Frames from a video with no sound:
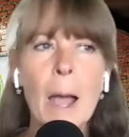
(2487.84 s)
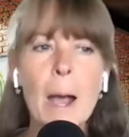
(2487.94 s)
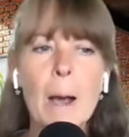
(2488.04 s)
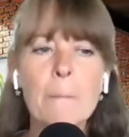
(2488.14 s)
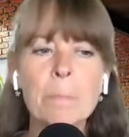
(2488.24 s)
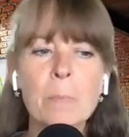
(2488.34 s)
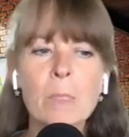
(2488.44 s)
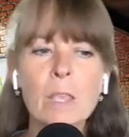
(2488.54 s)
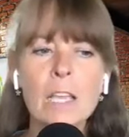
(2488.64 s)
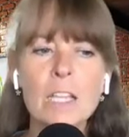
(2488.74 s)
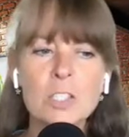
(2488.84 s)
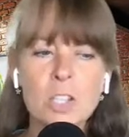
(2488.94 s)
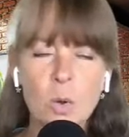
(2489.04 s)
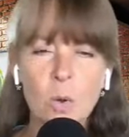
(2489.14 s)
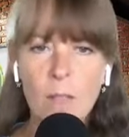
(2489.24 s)
And
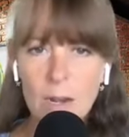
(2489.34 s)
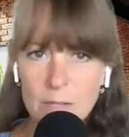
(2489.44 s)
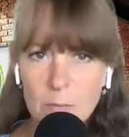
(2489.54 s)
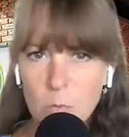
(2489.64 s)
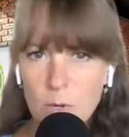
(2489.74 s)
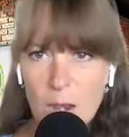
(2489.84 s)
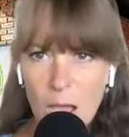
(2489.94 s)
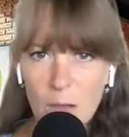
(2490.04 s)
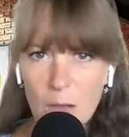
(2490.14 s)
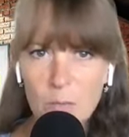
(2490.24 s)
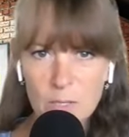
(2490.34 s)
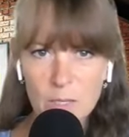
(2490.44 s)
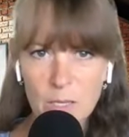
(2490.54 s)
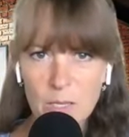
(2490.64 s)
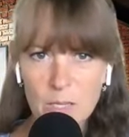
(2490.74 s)
so a lot of times we're not
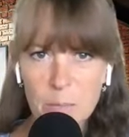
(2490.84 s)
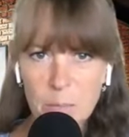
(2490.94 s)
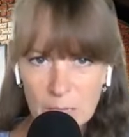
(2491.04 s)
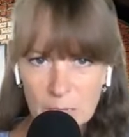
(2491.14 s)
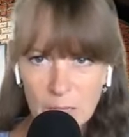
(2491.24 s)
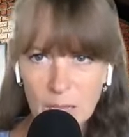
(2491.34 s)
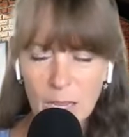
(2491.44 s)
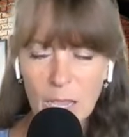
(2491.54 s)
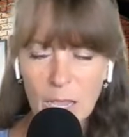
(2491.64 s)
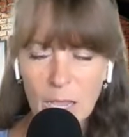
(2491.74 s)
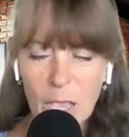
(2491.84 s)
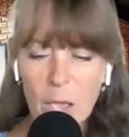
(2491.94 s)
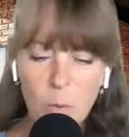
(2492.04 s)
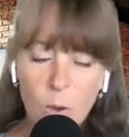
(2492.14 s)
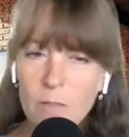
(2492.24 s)
really competing,
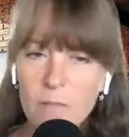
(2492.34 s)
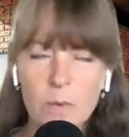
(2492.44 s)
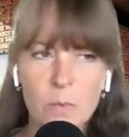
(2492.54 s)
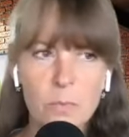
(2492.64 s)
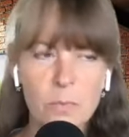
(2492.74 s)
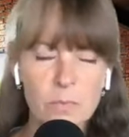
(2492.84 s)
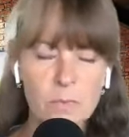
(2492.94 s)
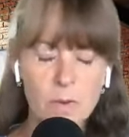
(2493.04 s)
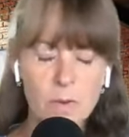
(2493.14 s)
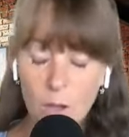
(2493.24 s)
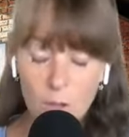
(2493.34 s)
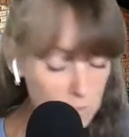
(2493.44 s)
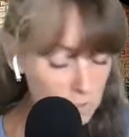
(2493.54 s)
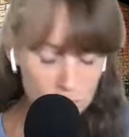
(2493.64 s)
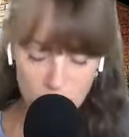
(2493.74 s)
but one of the
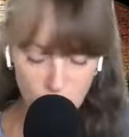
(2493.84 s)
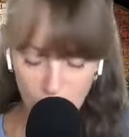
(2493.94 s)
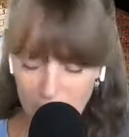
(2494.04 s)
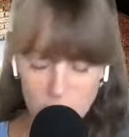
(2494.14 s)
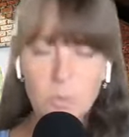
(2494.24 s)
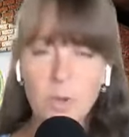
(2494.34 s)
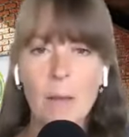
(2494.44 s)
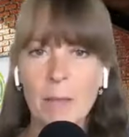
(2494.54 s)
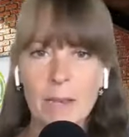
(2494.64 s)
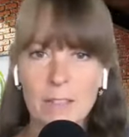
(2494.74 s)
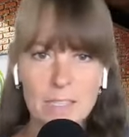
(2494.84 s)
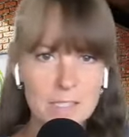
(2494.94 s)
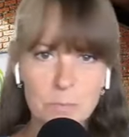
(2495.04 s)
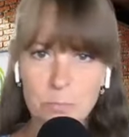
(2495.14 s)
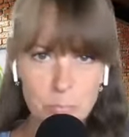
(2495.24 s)
way too common, and
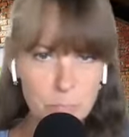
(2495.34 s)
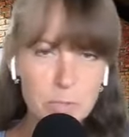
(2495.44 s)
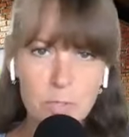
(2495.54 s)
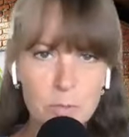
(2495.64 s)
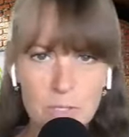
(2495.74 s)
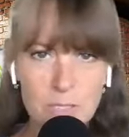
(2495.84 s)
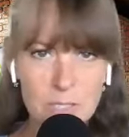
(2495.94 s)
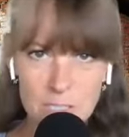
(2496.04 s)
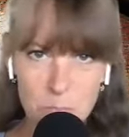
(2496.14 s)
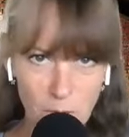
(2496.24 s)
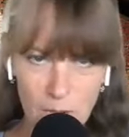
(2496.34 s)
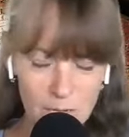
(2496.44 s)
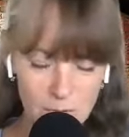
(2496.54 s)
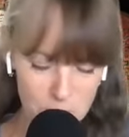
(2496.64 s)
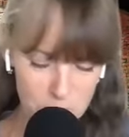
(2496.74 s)
this blew Lizzie's
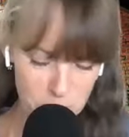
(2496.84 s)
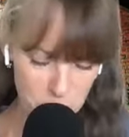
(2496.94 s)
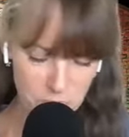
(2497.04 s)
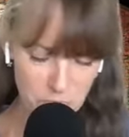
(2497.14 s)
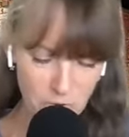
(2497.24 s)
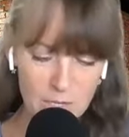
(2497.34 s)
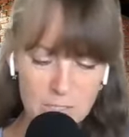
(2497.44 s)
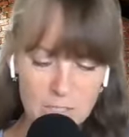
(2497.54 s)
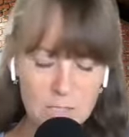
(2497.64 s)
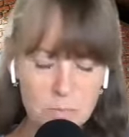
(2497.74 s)
brain, our mutual friend,